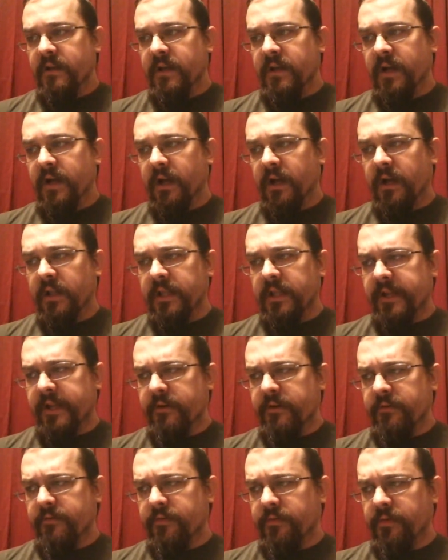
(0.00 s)
A lot
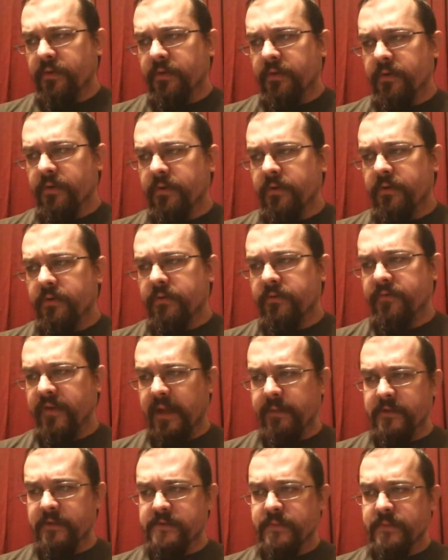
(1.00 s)
of
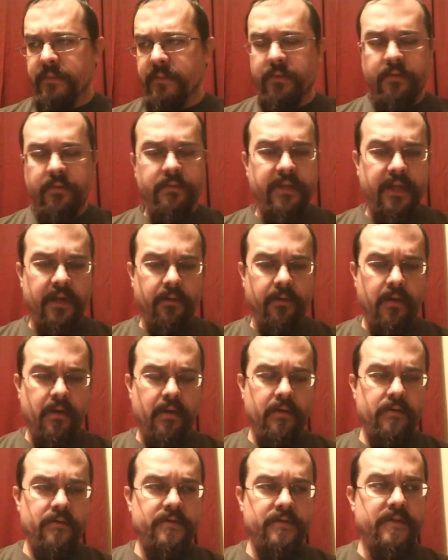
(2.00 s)
famous people,
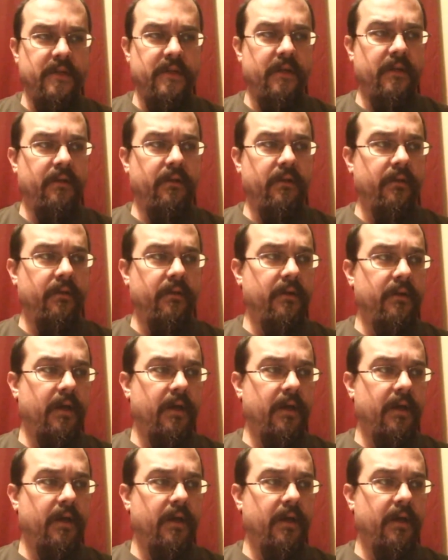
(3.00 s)
heroes, and